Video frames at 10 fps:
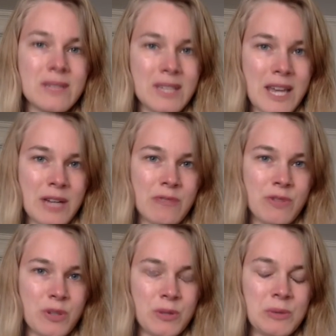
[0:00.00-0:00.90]
10 of
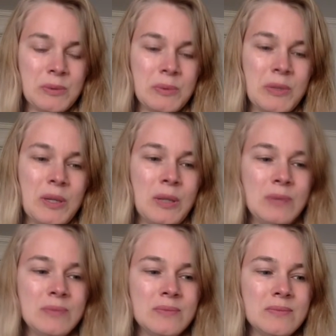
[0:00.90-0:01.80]
you
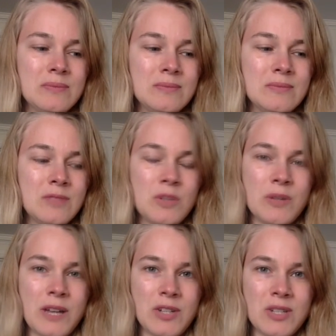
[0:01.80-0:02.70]
will do
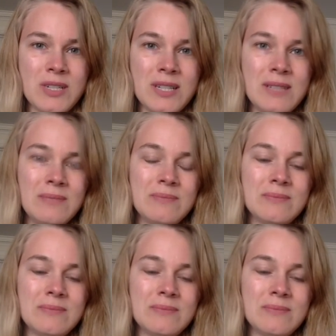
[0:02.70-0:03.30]
what I just did,